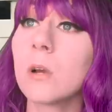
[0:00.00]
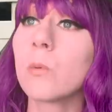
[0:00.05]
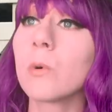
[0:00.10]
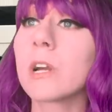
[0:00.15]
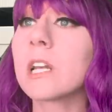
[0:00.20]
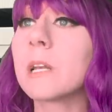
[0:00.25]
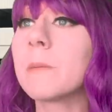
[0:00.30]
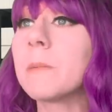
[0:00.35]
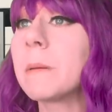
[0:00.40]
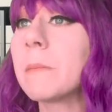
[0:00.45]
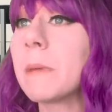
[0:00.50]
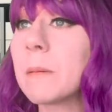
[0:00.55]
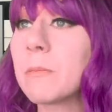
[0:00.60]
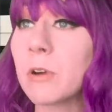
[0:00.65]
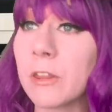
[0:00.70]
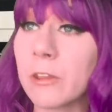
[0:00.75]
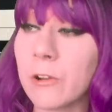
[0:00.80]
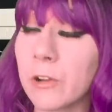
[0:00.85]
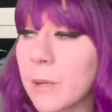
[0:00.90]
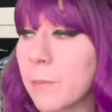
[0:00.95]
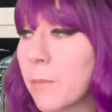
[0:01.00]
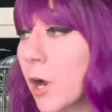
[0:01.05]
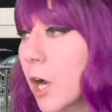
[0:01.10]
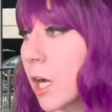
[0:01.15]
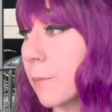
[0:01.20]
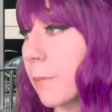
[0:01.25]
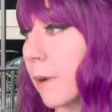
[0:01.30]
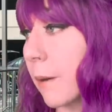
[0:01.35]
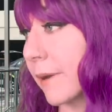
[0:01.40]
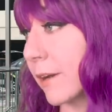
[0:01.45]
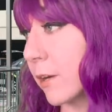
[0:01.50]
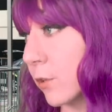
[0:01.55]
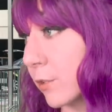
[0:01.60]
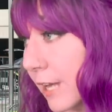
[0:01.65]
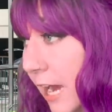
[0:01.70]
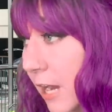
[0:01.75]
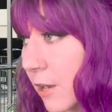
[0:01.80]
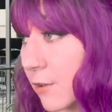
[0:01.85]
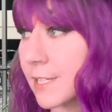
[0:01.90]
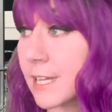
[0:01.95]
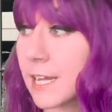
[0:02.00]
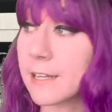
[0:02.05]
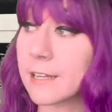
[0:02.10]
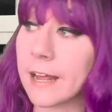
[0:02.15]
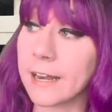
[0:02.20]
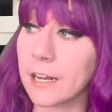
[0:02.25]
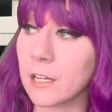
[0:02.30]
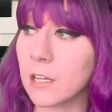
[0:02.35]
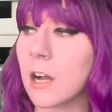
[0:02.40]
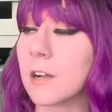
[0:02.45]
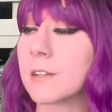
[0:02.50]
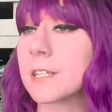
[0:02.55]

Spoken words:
We're gonna meet my brother at a park by my old house at 9 o'clock